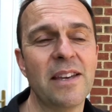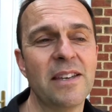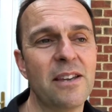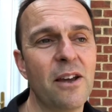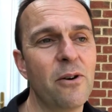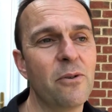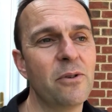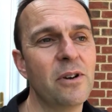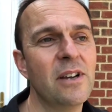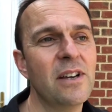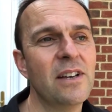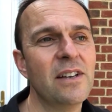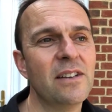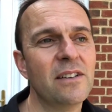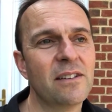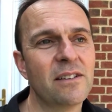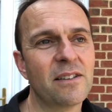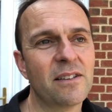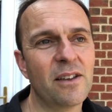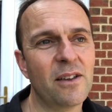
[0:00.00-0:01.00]
They don't
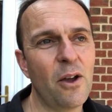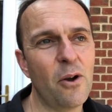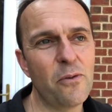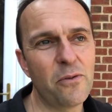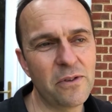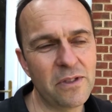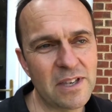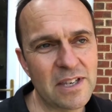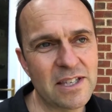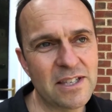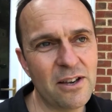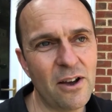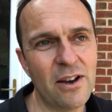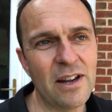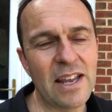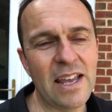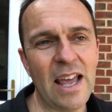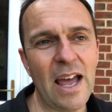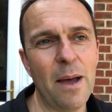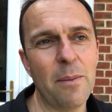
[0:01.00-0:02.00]
go for these tiny